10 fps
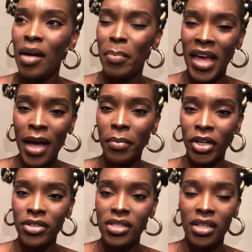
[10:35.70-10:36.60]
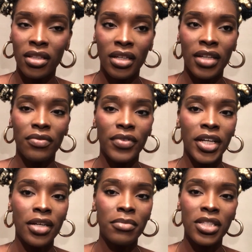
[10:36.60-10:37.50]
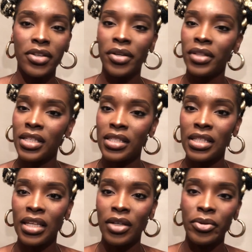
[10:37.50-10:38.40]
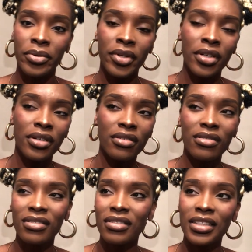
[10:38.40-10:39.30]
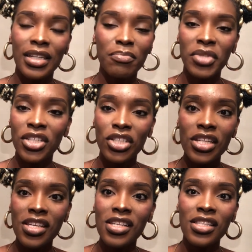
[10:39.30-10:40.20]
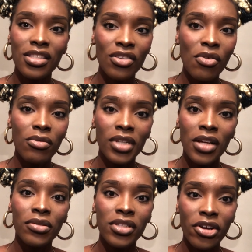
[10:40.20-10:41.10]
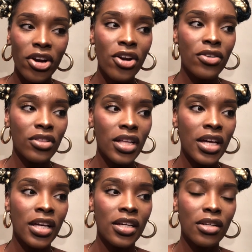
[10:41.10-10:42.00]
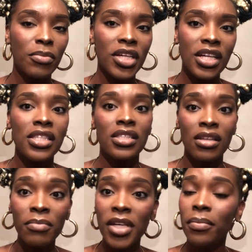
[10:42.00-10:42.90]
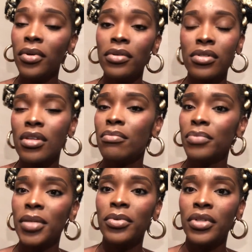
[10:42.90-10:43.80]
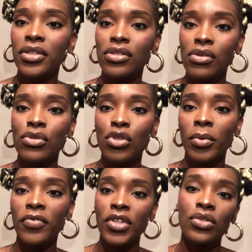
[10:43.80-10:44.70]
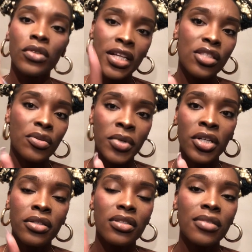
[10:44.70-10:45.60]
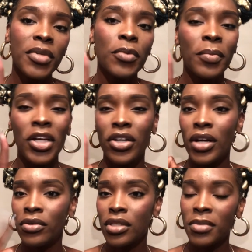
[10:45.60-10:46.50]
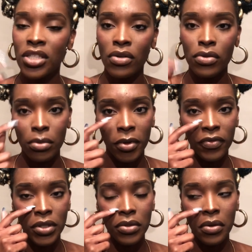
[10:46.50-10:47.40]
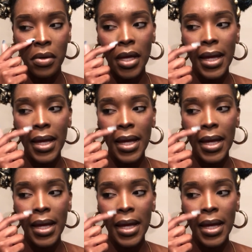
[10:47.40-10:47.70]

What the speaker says: bad person, like very materialistic, or, but she is so down to earth. Like, because some people they're so superficial, that's the word. Some people make her out to be so superficial.